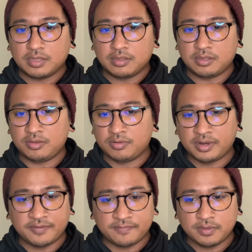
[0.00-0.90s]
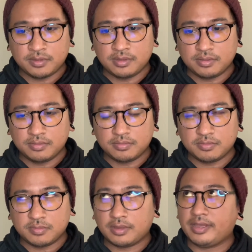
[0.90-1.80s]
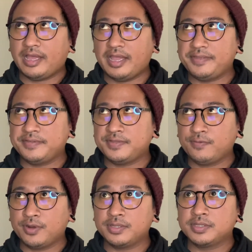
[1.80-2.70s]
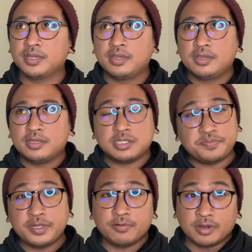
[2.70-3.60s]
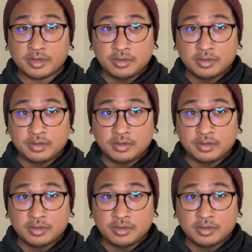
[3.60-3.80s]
You don't have, I use the words speedrunner.